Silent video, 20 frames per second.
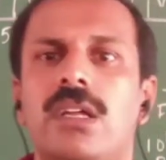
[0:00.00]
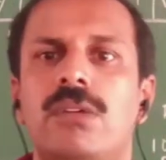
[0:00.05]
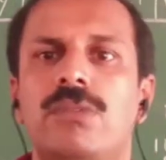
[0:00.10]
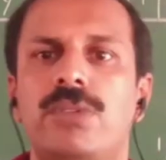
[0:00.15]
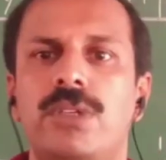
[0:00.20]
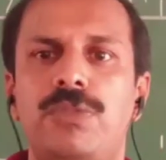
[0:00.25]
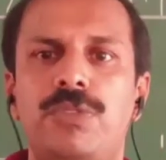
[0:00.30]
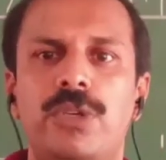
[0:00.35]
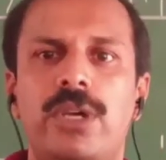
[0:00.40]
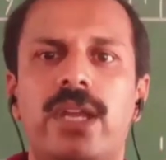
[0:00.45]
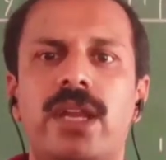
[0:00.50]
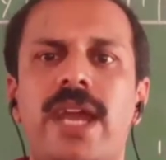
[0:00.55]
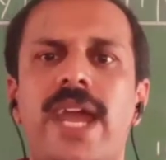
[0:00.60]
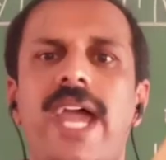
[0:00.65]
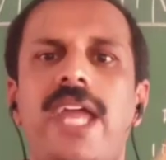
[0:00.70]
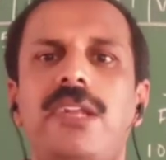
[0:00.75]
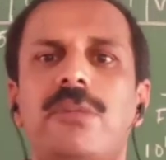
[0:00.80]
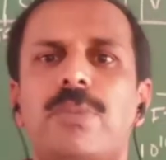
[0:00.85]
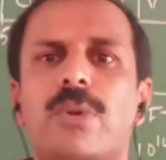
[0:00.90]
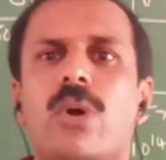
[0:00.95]
If your
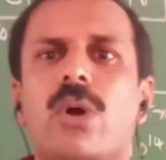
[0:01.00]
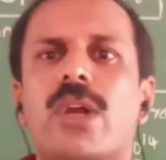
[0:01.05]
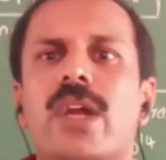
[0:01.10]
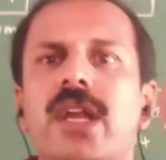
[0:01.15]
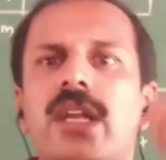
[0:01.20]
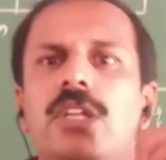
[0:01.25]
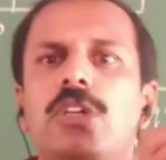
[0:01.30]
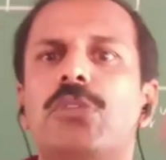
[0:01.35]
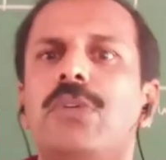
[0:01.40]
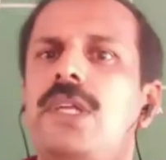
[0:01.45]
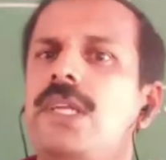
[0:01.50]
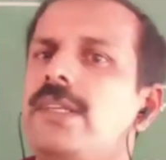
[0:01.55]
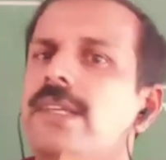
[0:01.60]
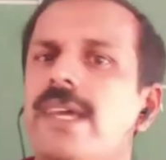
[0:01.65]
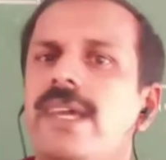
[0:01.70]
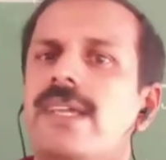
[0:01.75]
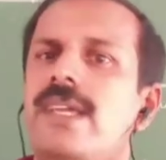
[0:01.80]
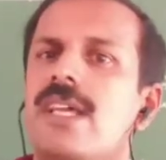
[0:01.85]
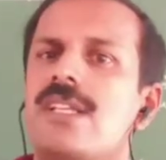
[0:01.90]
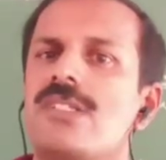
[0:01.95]
hand broken, you will
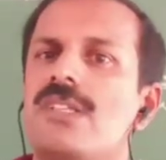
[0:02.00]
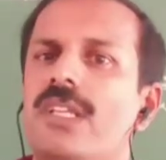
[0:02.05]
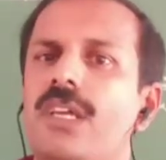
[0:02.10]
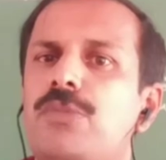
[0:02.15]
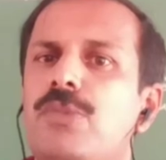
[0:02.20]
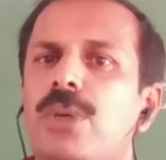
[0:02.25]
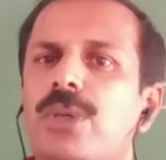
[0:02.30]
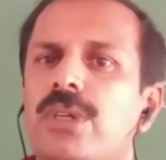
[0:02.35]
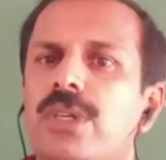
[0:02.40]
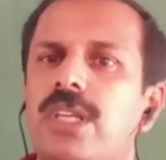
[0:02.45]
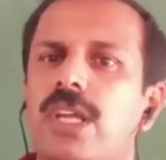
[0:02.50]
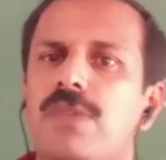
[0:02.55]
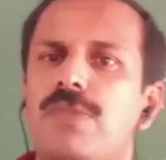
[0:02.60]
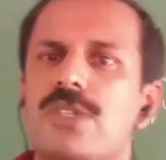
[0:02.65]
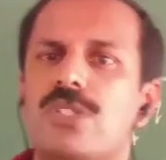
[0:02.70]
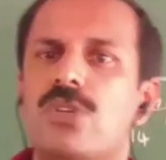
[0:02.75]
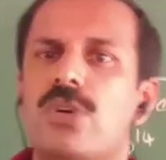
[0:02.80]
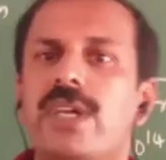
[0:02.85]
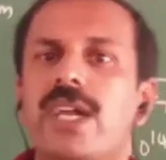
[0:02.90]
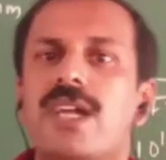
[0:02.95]
take X-ray
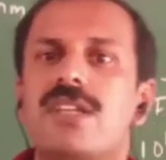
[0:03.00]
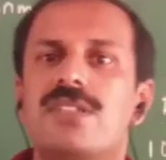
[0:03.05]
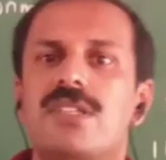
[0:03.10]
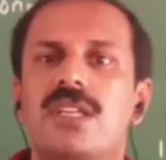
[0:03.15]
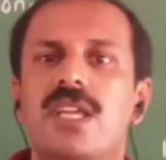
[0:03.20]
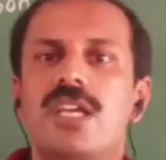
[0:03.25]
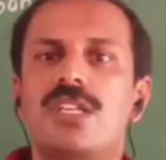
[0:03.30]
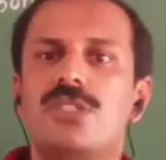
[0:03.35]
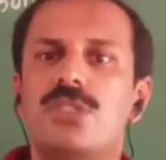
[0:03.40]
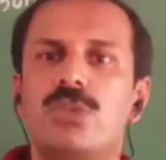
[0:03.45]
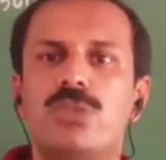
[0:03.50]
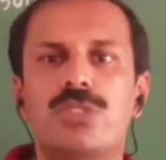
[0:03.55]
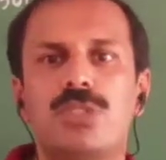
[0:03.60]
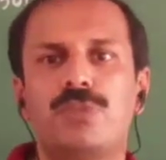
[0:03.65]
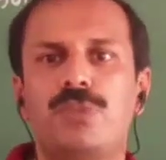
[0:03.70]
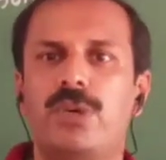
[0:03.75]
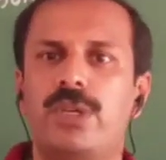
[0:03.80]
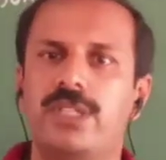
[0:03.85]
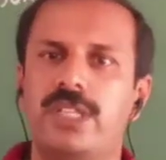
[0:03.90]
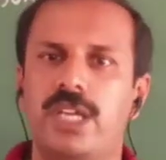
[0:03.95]
photography. So X-ray is used
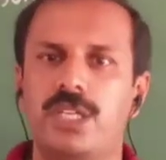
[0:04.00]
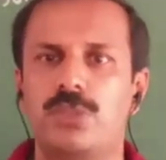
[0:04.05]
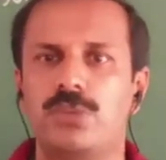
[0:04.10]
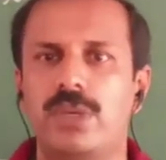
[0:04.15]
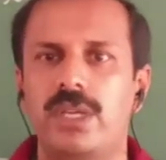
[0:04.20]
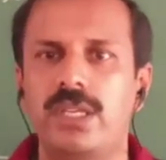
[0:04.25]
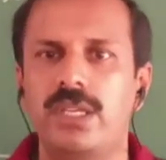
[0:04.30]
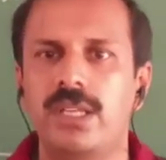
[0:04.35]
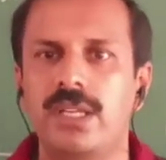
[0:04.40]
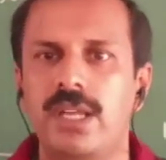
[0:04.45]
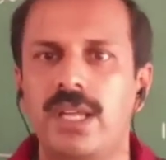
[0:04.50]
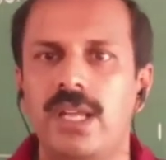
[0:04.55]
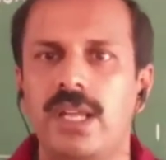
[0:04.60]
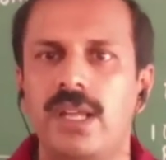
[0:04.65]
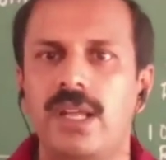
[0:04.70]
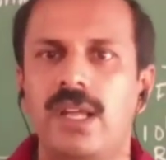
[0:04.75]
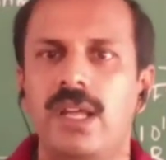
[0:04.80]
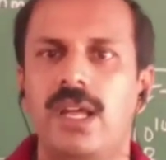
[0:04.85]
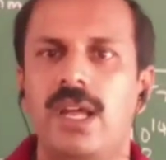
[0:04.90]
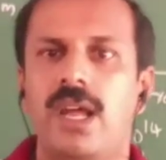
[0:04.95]
for that one.
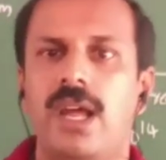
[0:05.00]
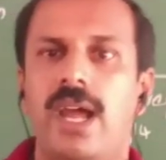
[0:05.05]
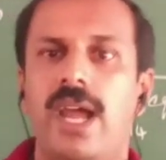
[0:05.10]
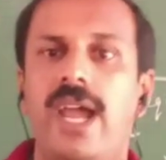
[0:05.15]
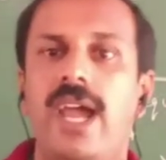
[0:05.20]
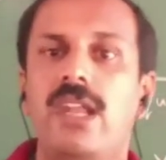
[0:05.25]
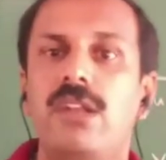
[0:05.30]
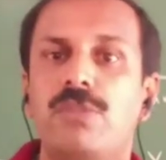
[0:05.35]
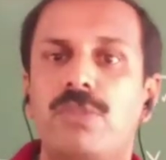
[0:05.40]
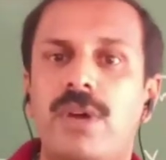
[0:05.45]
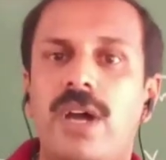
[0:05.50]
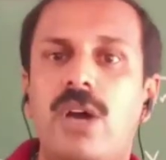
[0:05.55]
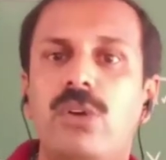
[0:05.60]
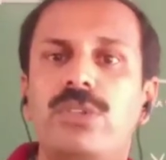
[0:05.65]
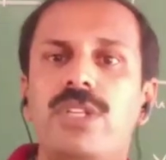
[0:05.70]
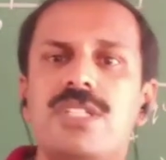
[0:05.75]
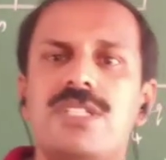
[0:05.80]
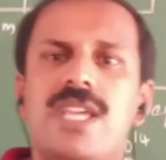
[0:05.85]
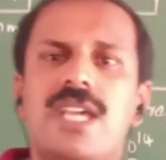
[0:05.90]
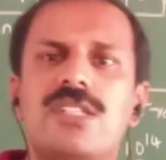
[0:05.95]
And
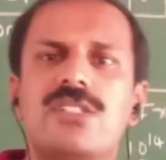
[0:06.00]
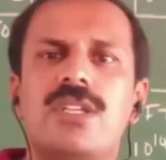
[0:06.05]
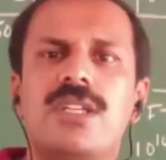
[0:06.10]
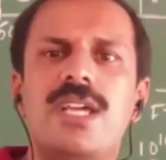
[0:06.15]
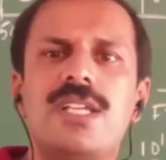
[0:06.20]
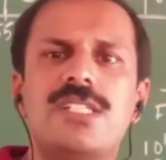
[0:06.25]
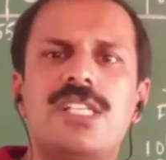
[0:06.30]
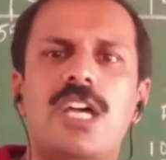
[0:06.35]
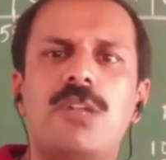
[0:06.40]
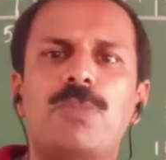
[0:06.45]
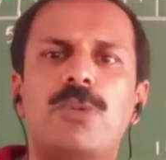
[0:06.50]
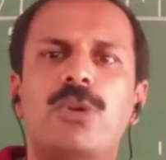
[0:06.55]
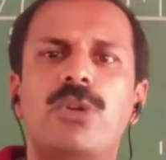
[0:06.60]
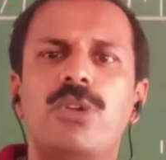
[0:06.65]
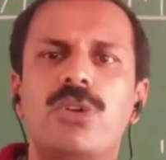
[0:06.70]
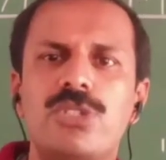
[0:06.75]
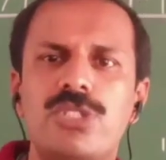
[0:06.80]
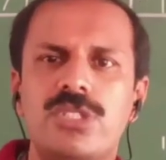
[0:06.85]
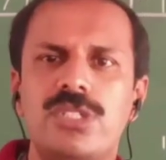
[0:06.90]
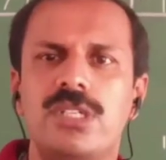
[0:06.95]
how these X-rays are
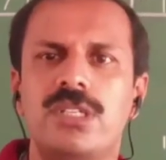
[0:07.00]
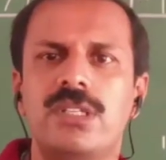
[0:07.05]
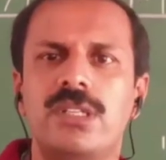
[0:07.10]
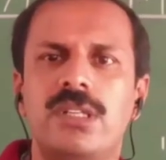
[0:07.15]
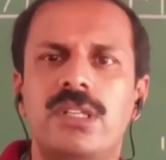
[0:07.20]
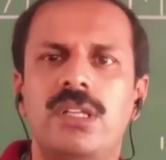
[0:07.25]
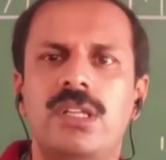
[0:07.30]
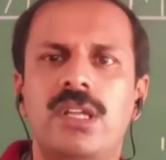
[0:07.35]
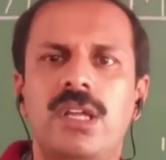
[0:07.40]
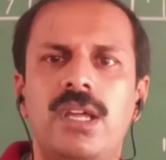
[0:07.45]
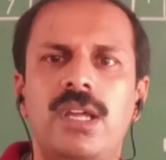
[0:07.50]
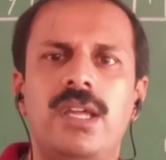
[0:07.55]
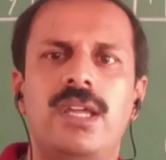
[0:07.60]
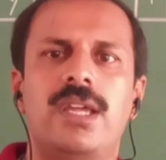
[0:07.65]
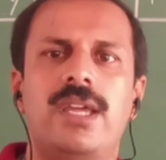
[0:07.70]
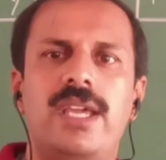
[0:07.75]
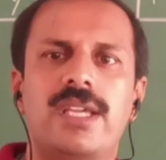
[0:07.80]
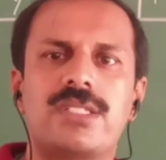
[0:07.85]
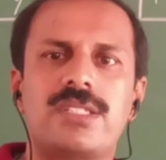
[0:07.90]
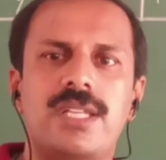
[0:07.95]
produced?
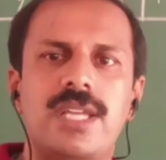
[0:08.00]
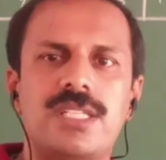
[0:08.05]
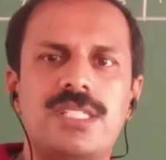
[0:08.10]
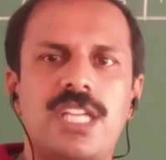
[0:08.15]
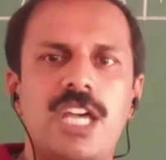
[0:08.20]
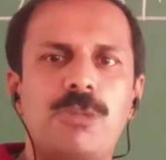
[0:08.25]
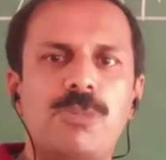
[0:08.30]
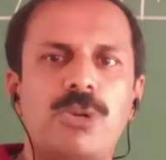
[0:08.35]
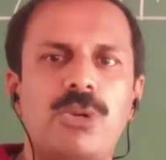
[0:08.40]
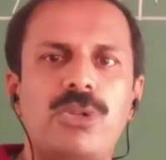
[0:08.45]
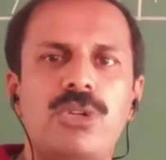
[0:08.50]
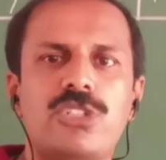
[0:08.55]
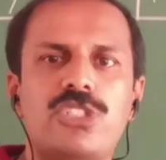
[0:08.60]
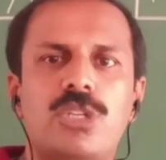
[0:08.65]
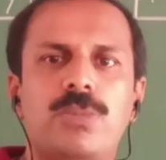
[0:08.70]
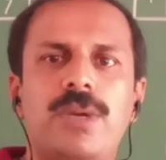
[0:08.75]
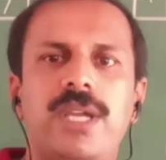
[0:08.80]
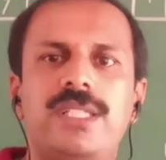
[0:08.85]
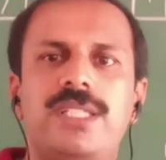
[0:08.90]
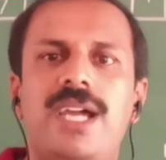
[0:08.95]
X-rays are
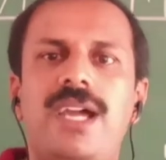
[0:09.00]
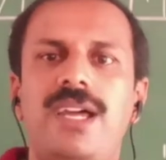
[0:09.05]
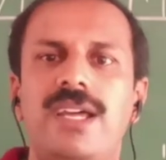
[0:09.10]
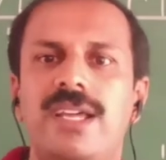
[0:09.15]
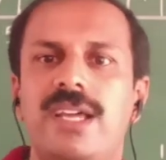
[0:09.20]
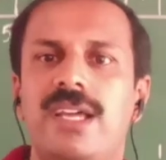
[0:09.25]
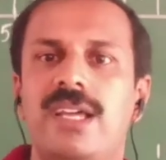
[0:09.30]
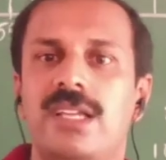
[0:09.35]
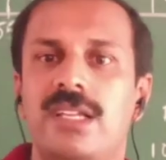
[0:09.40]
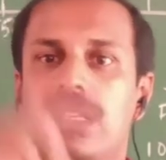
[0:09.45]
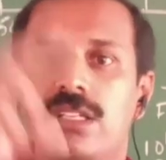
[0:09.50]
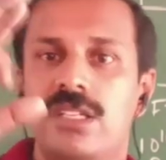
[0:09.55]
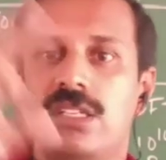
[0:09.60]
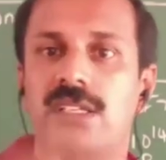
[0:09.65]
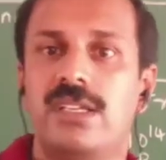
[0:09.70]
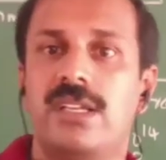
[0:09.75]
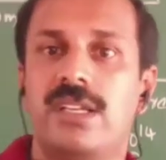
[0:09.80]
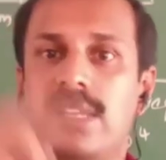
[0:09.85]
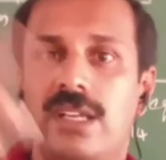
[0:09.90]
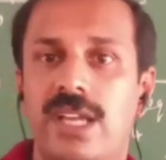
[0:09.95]
produced by
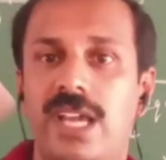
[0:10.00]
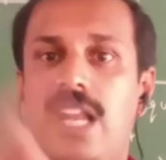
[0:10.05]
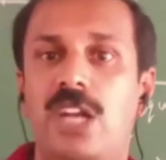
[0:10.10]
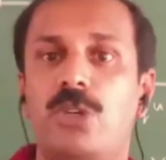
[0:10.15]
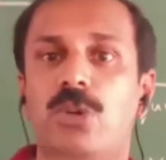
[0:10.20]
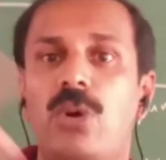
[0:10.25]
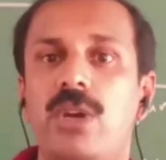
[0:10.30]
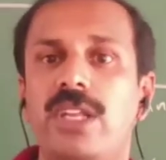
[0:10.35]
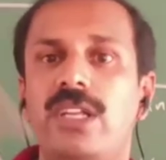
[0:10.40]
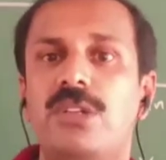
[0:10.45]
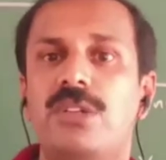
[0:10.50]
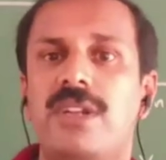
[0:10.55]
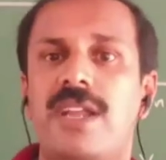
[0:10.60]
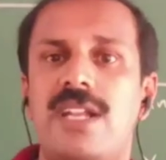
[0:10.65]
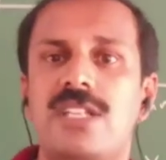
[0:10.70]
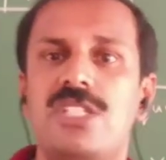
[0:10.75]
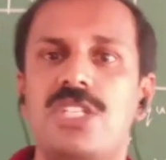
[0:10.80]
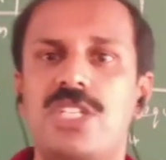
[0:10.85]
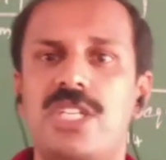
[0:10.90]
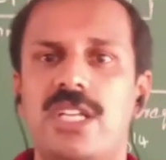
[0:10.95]
the electronic
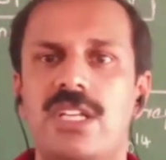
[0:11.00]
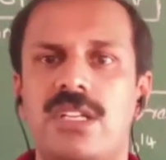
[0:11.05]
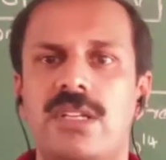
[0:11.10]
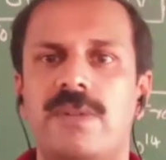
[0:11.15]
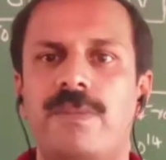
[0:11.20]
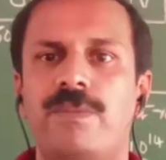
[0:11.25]
transition.